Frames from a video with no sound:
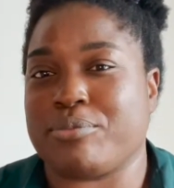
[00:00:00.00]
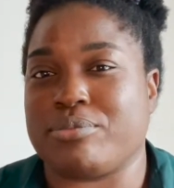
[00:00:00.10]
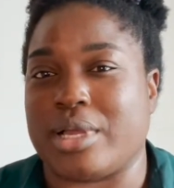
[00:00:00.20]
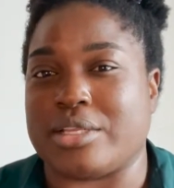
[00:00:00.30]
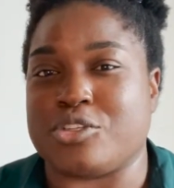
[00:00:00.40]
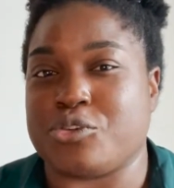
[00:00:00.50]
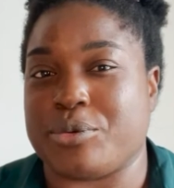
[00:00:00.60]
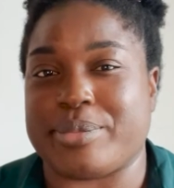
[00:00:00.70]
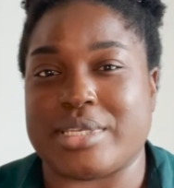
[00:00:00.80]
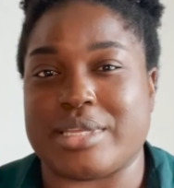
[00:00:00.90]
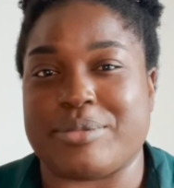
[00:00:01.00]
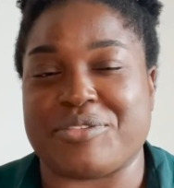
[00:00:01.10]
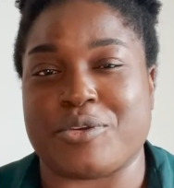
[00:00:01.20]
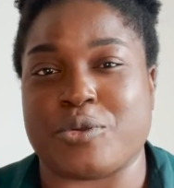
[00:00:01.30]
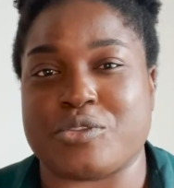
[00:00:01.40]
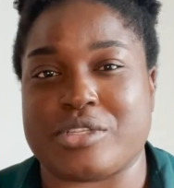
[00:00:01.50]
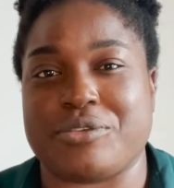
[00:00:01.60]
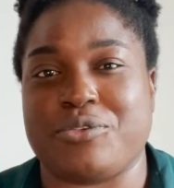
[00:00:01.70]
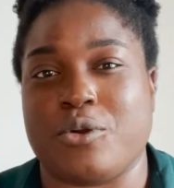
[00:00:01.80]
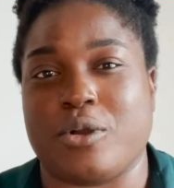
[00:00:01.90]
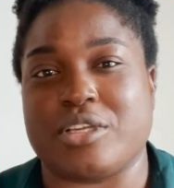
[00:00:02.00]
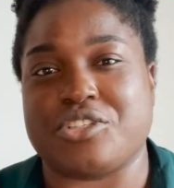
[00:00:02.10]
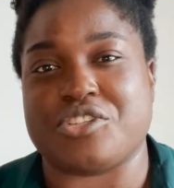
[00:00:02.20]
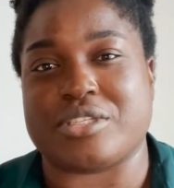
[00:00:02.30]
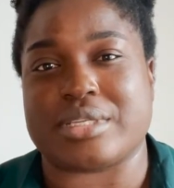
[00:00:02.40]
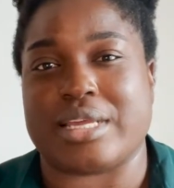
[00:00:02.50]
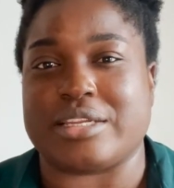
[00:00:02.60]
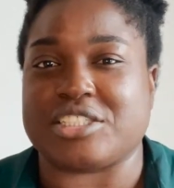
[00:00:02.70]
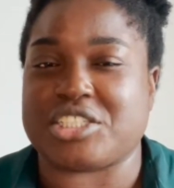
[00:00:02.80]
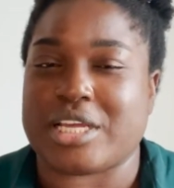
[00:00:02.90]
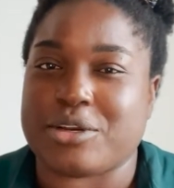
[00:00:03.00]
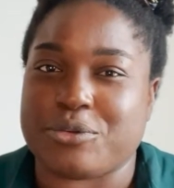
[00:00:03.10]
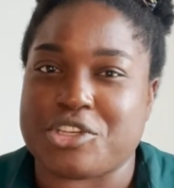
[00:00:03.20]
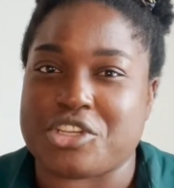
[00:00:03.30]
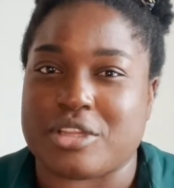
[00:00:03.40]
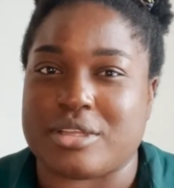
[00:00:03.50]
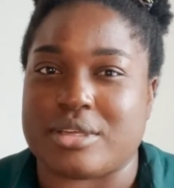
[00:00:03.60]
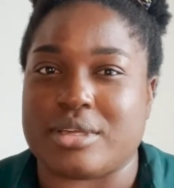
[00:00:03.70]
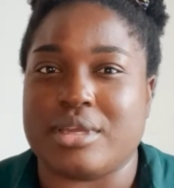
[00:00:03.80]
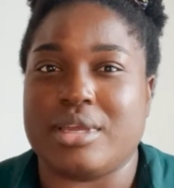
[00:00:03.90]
and during pandemic folks, if you all can just kind of shadow each other,